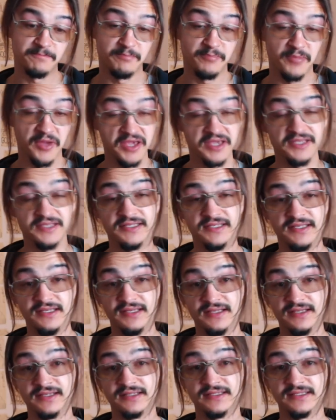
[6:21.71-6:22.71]

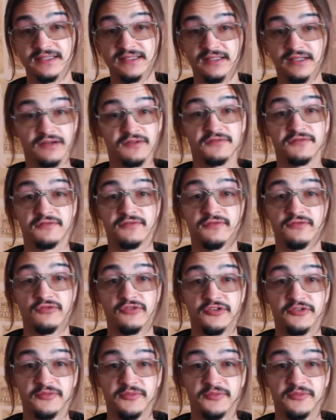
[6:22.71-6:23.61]
basic stuff for